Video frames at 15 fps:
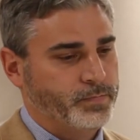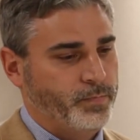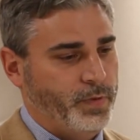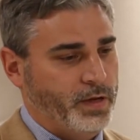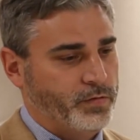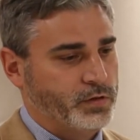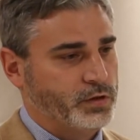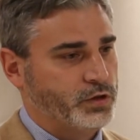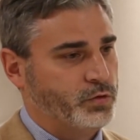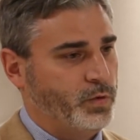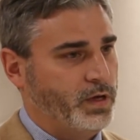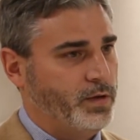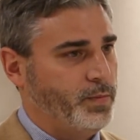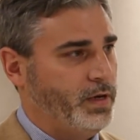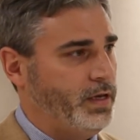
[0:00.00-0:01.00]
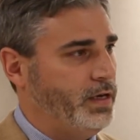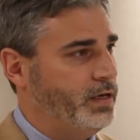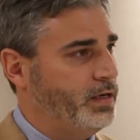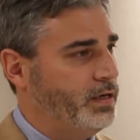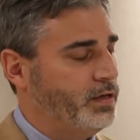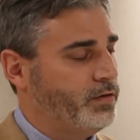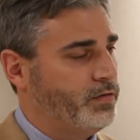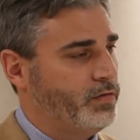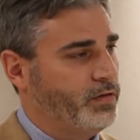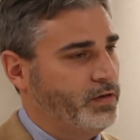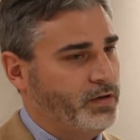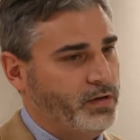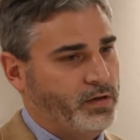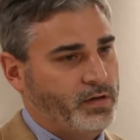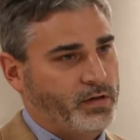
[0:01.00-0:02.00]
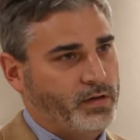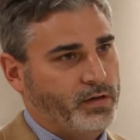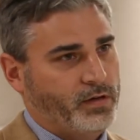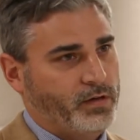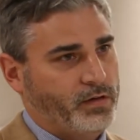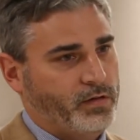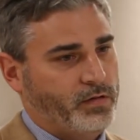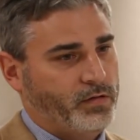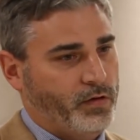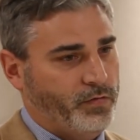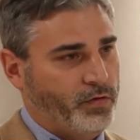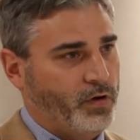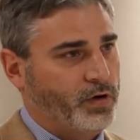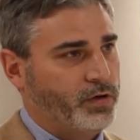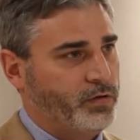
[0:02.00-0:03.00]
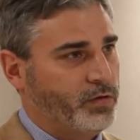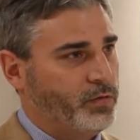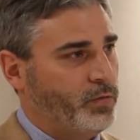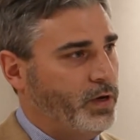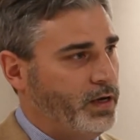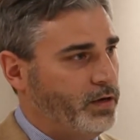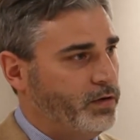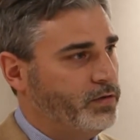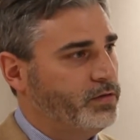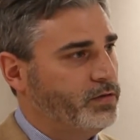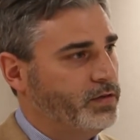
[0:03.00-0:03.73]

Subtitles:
be able to swim and eat, and it's so far doing well.